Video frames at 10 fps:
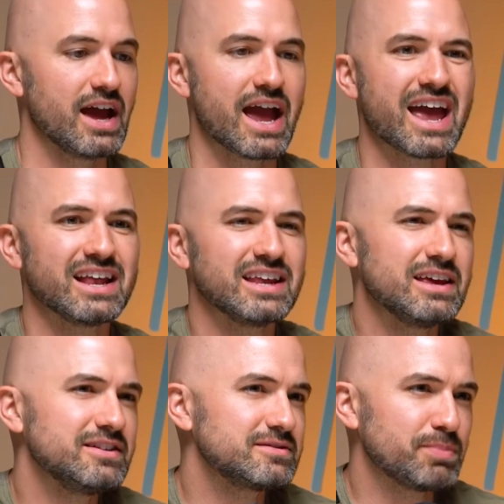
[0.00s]
And
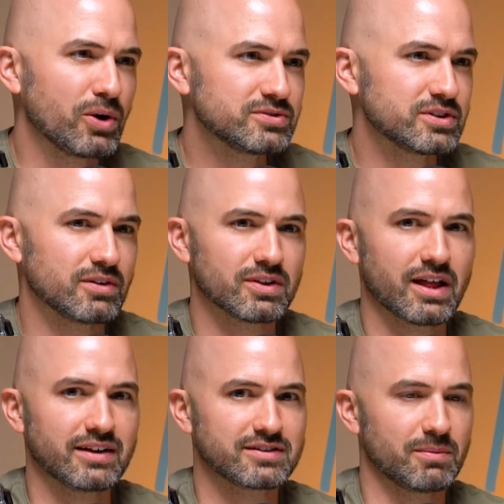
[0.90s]
he's posted over the
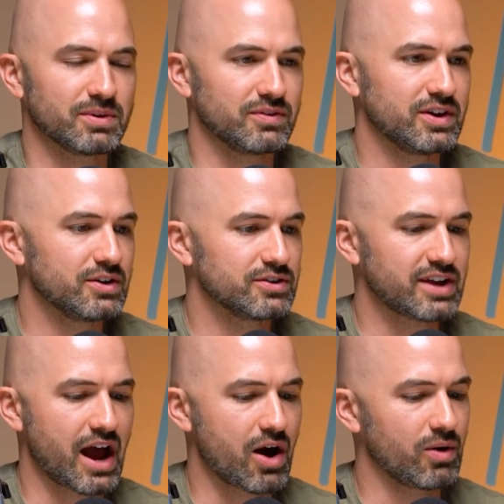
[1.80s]
last couple of years
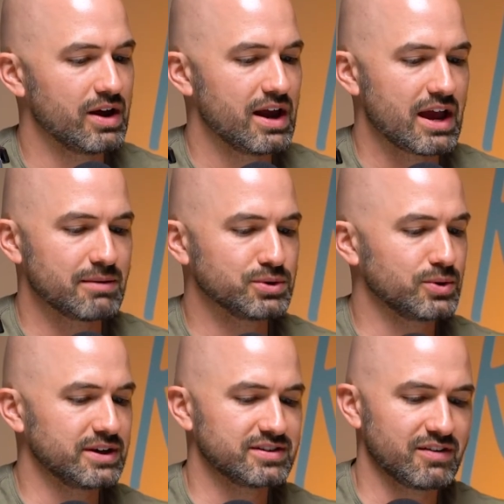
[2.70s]
how
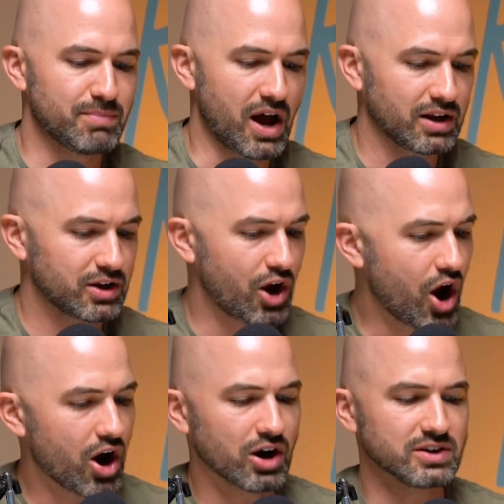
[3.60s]
employees have bought
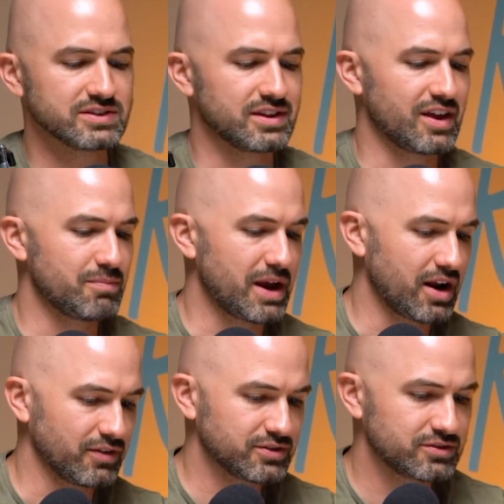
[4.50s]
cars and they paid
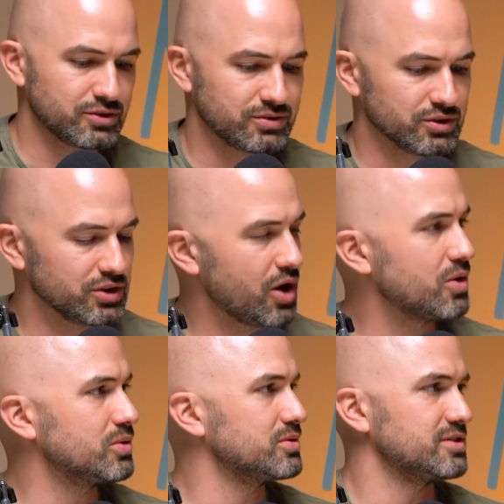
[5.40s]
off student
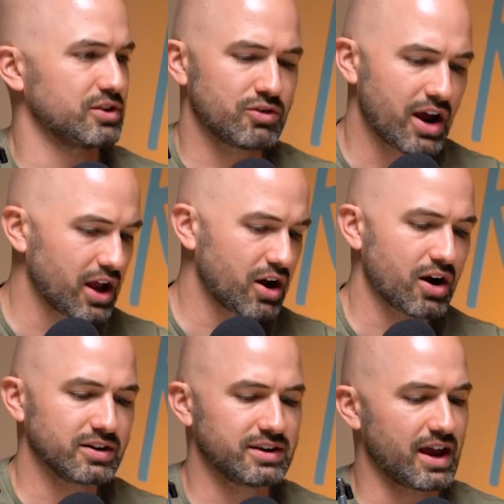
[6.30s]
loans and credit
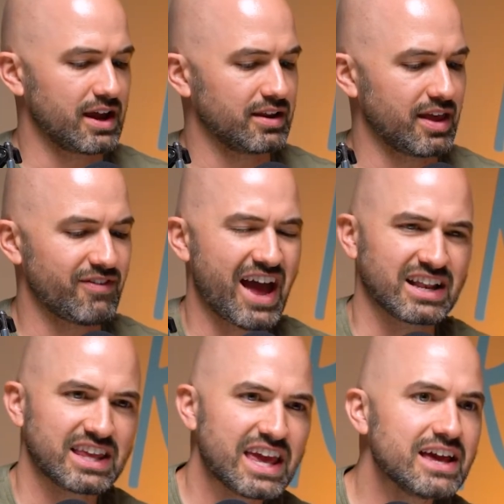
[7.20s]
card debt, and they've had
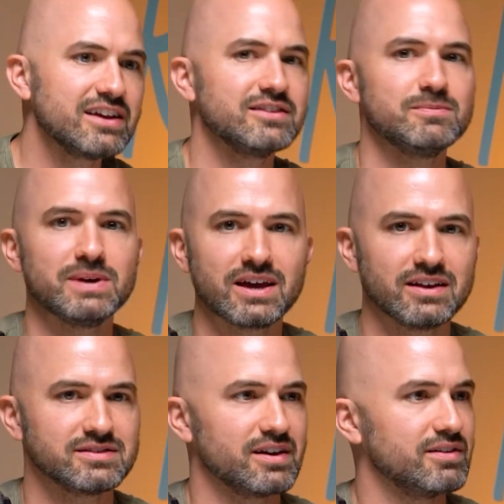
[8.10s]
kids
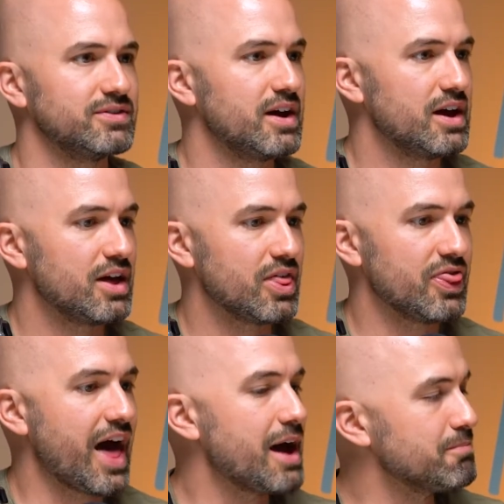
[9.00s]
because of
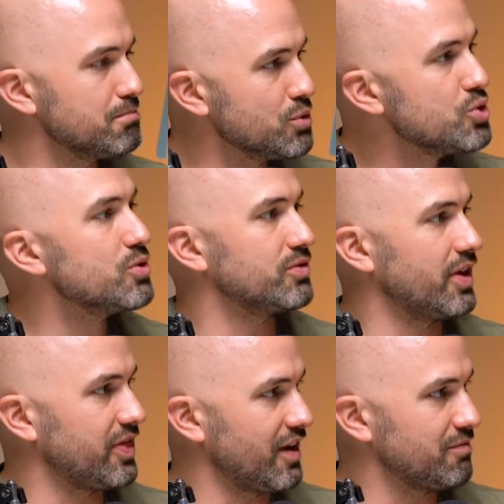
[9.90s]
that move
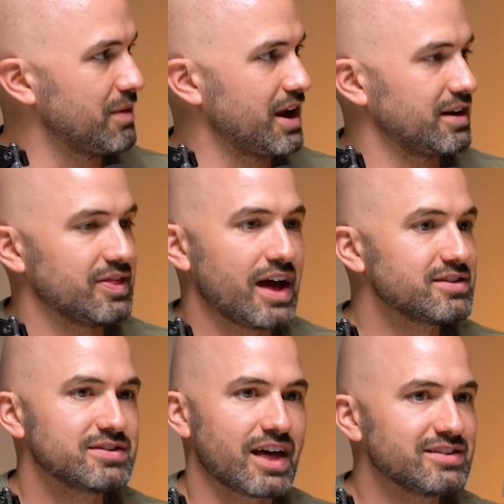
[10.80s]
that they've made. And
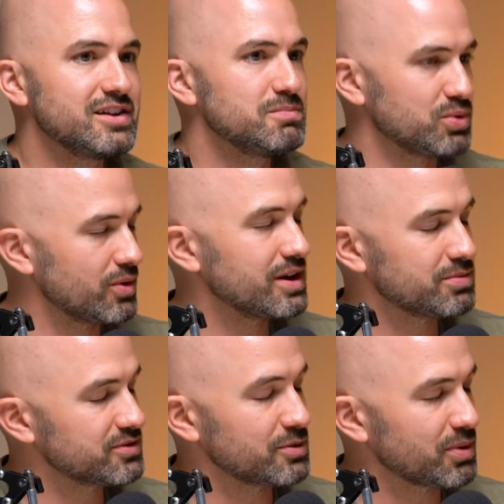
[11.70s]
that's an employee
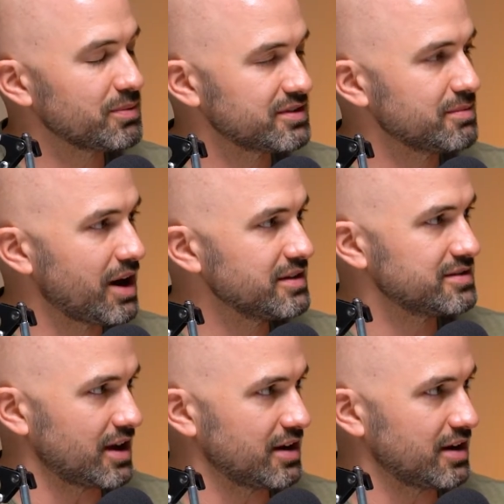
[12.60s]
supremacy mindset,